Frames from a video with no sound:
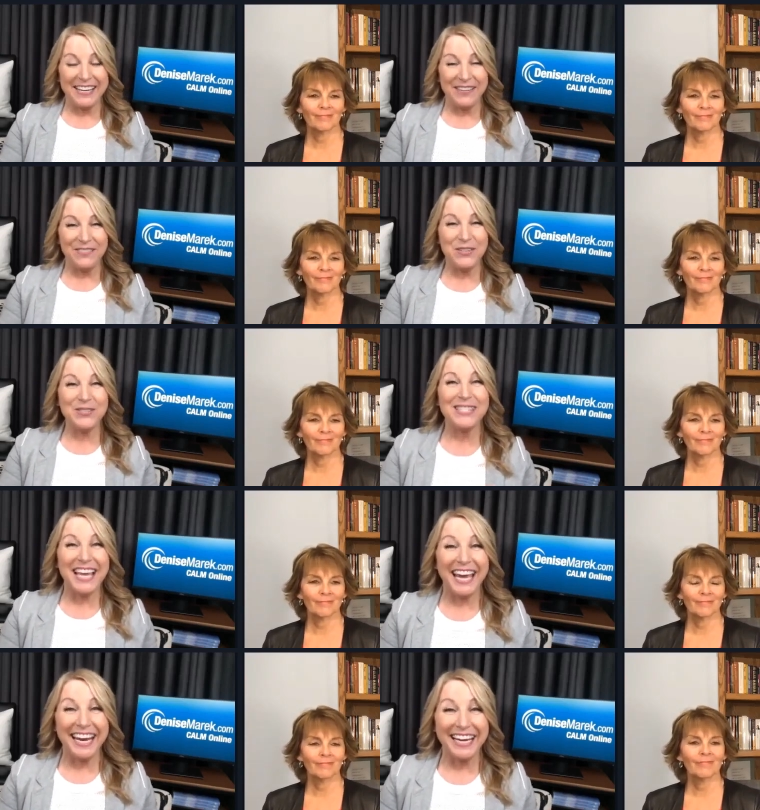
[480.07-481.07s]
Speaker 1: negative, you
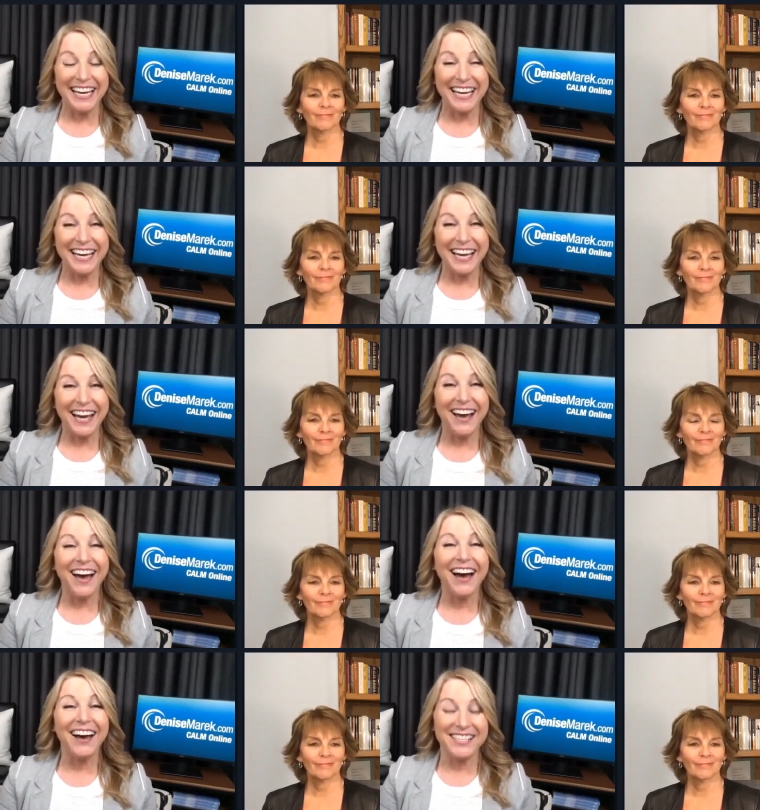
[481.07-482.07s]
say,
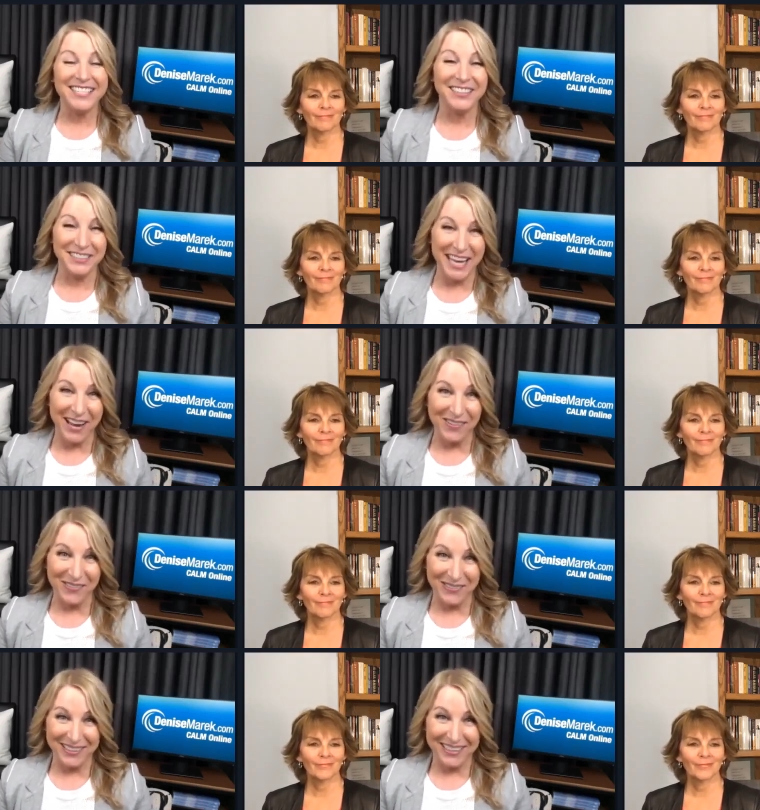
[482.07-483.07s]
until
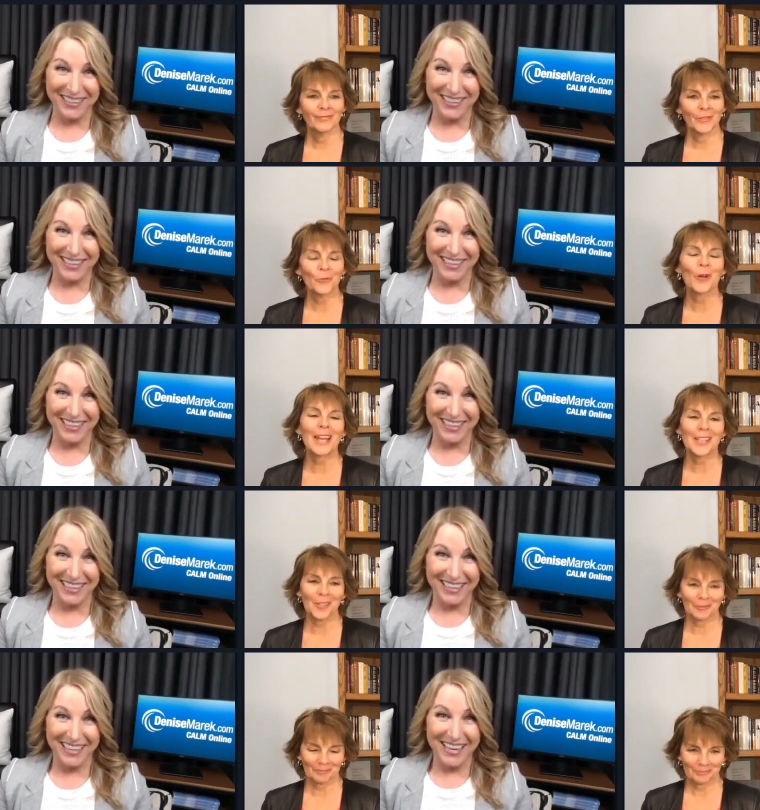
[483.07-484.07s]
now.
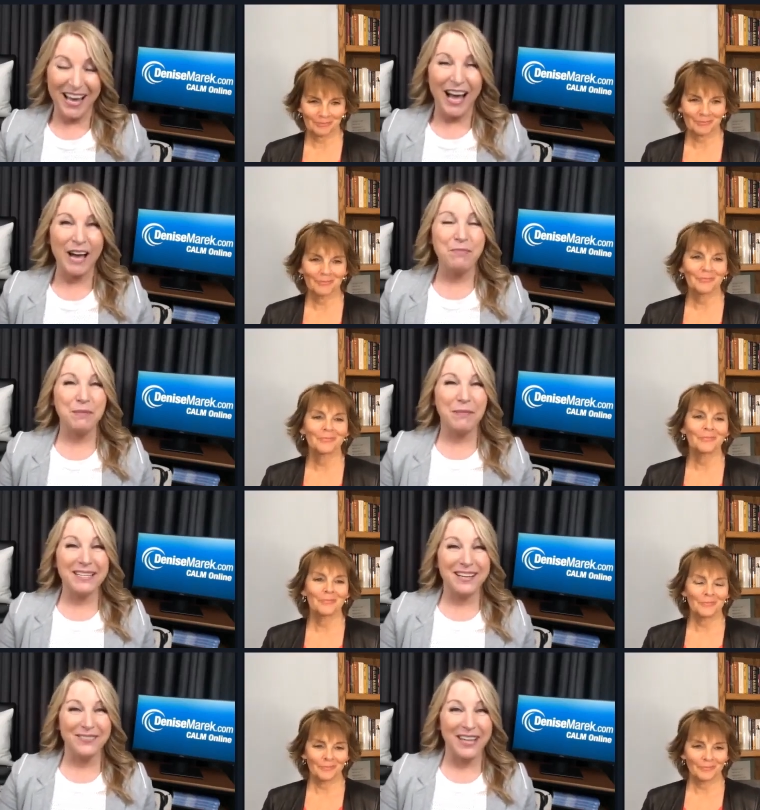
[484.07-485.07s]
Speaker 2: Right.
Speaker 1: I
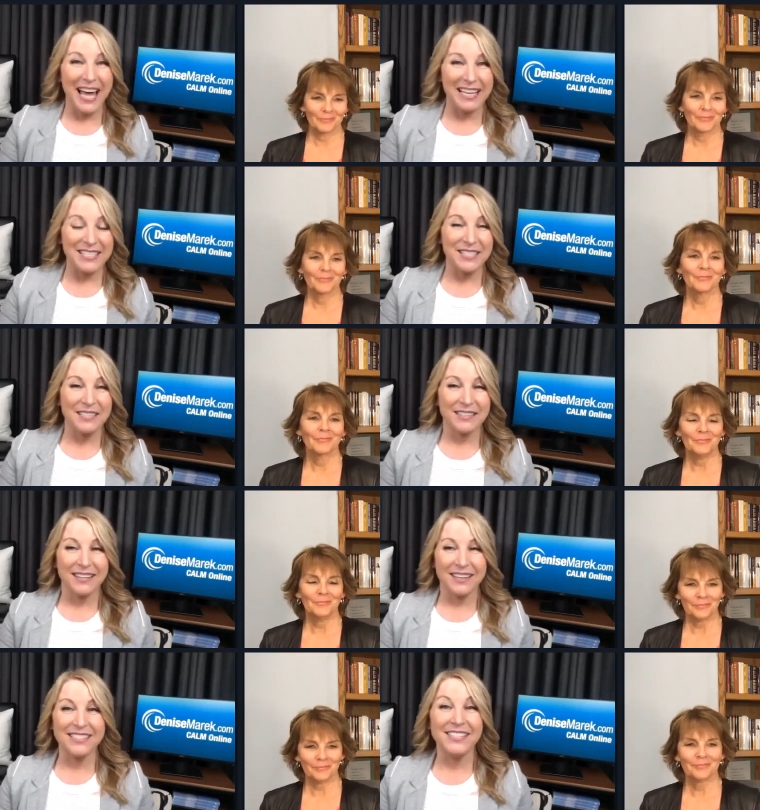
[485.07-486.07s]
put myself last
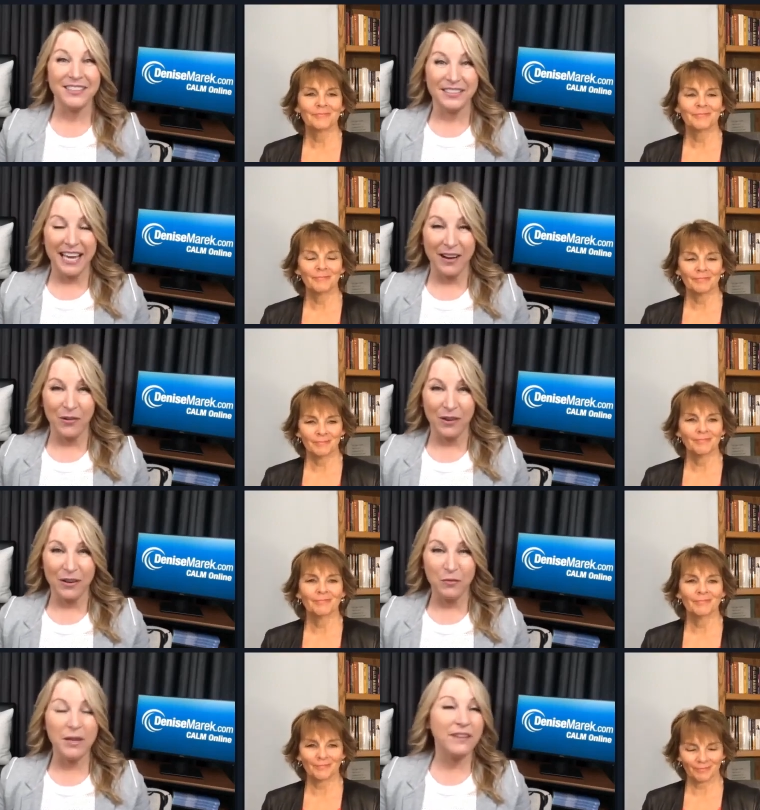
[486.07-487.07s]
until
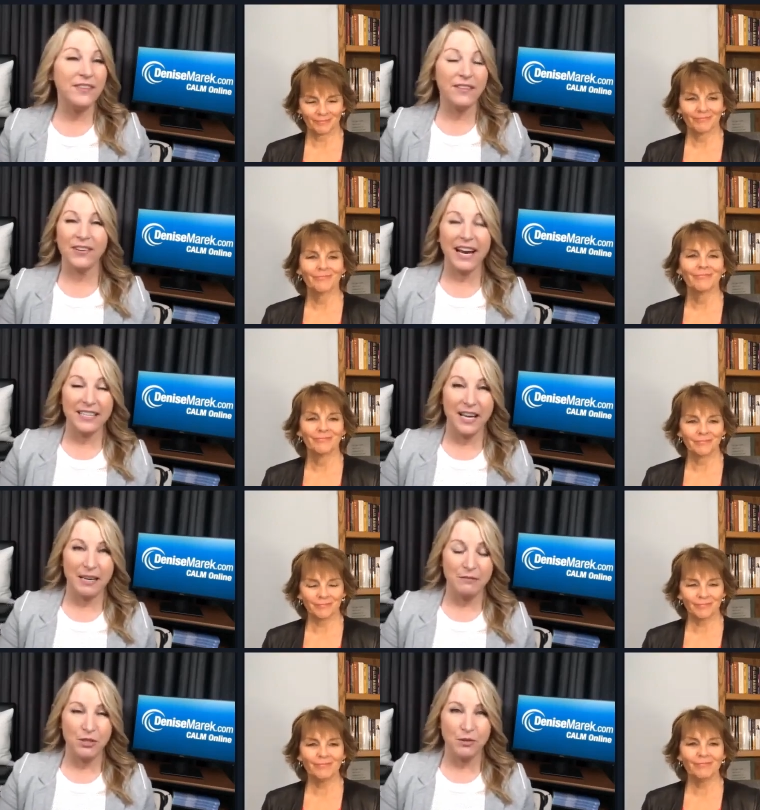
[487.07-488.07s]
now. Well, I've never had
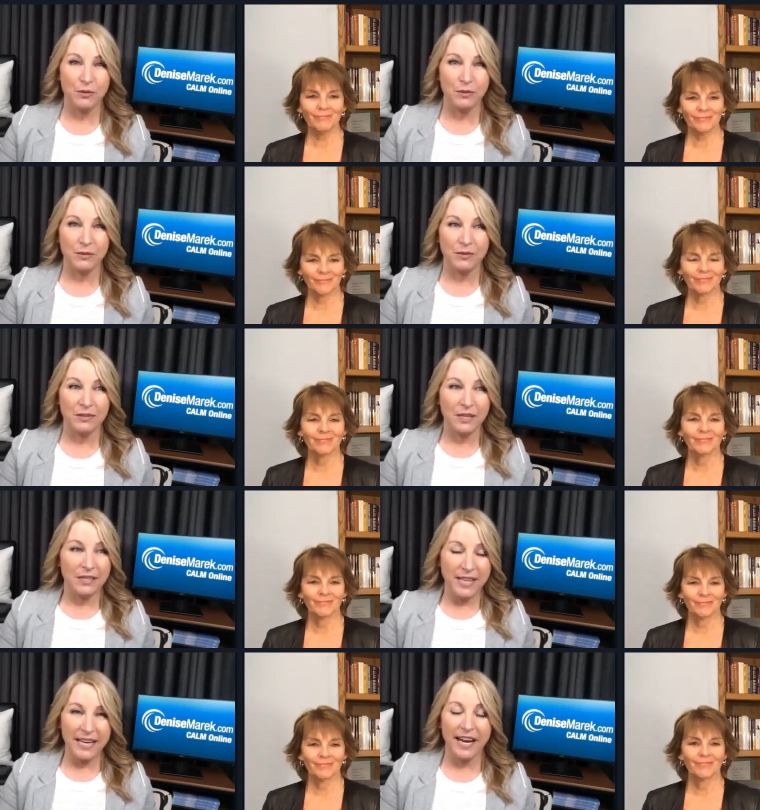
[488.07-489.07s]
time to
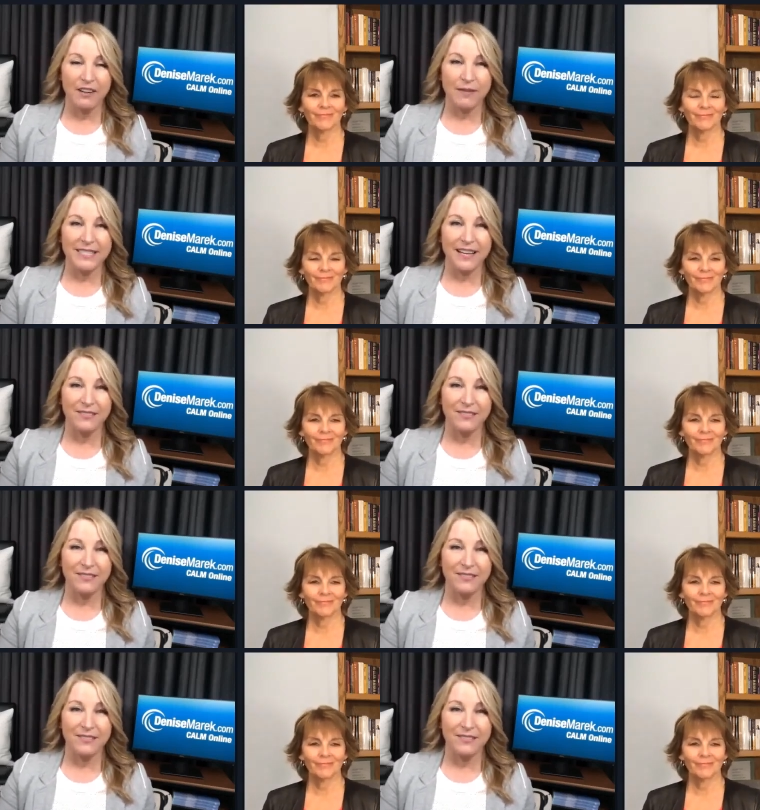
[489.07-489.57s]
take care of